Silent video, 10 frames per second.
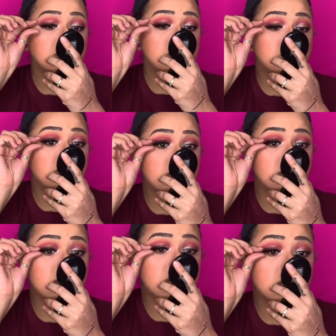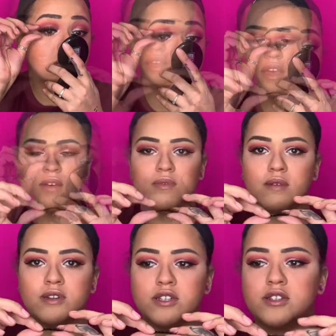cheap. Let
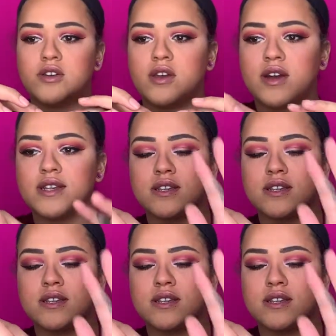me just show you guys